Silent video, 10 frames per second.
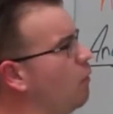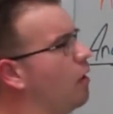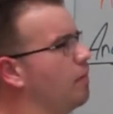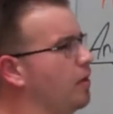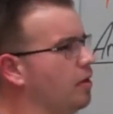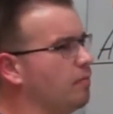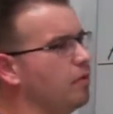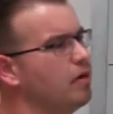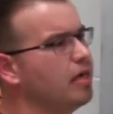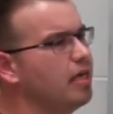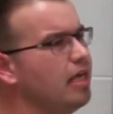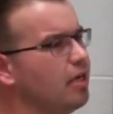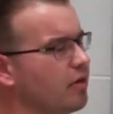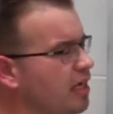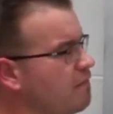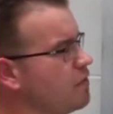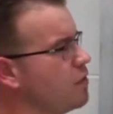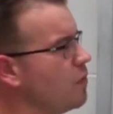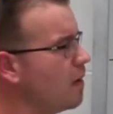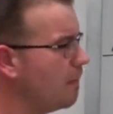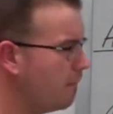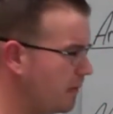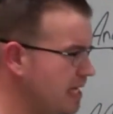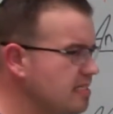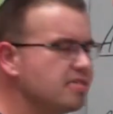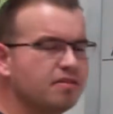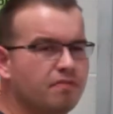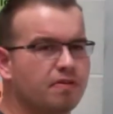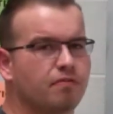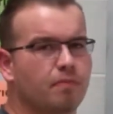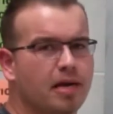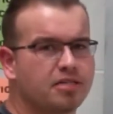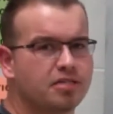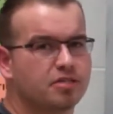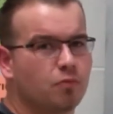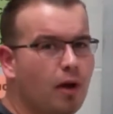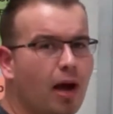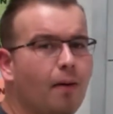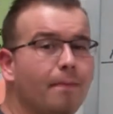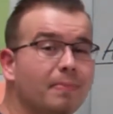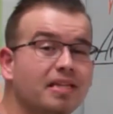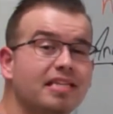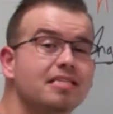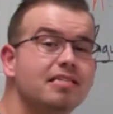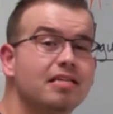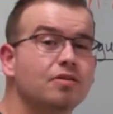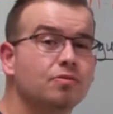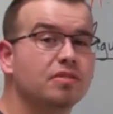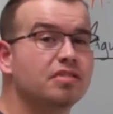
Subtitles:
quantum number will give you pieces of information as well, but this deals with